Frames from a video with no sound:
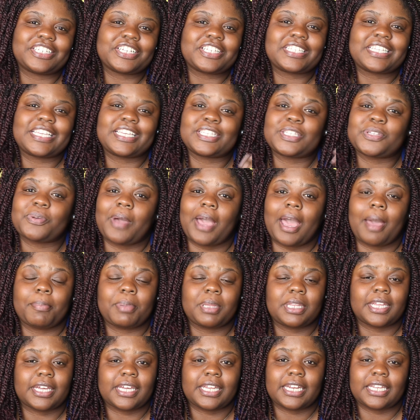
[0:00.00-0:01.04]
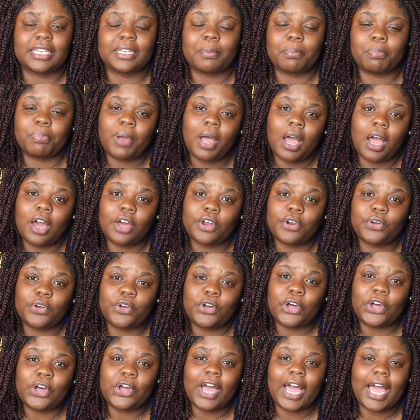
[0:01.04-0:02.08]
just get so happy looking at the
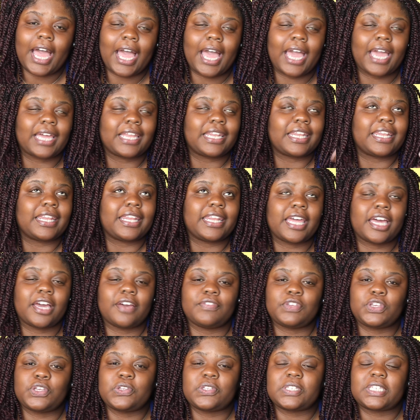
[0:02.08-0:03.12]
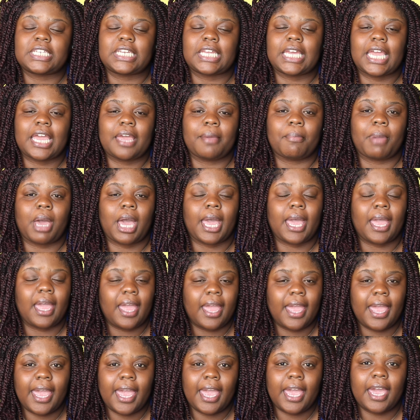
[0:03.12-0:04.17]
bottle. I love using it in my
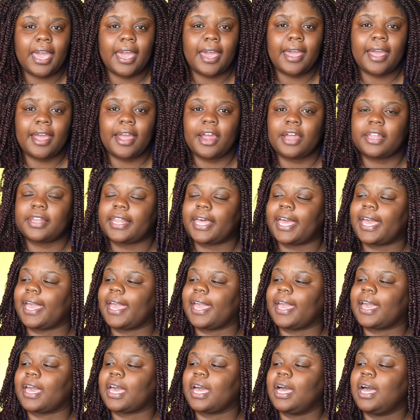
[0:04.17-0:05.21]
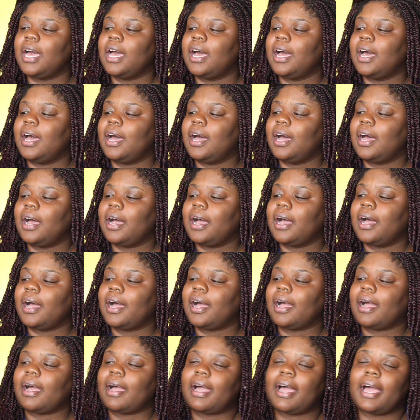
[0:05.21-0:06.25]
hair. Like,
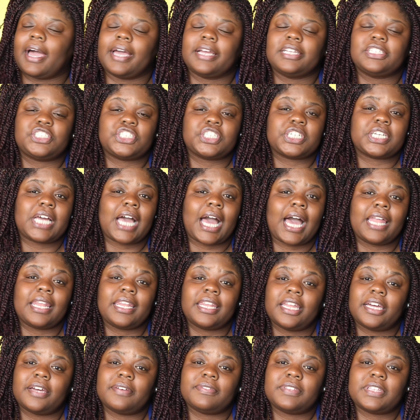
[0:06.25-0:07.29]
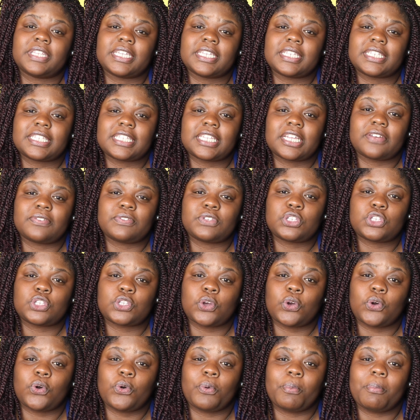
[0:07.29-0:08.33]
I love this stuff
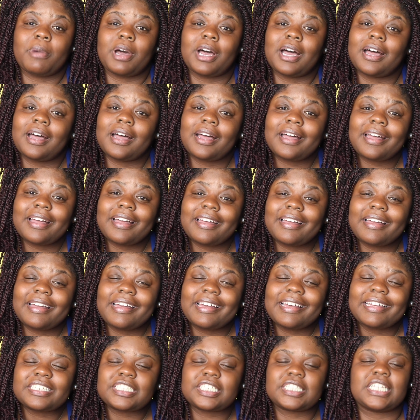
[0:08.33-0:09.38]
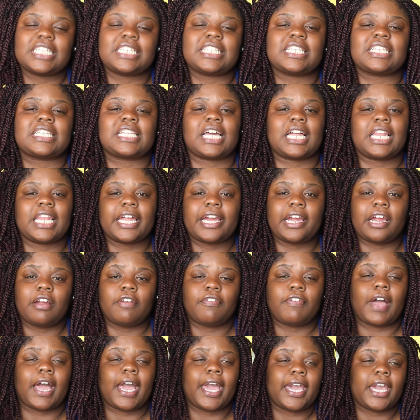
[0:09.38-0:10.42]
so much. This is a
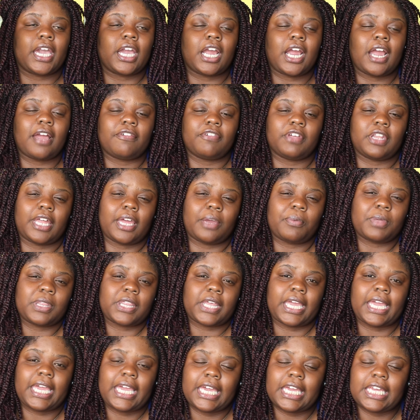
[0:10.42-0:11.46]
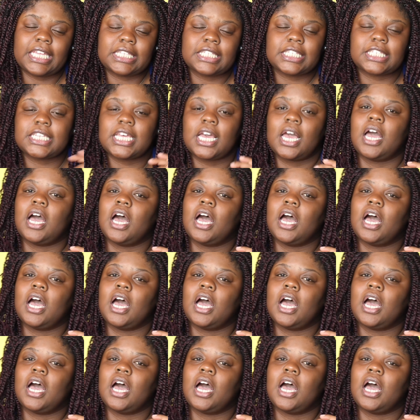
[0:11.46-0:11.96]
clarifier. I feel like with a hint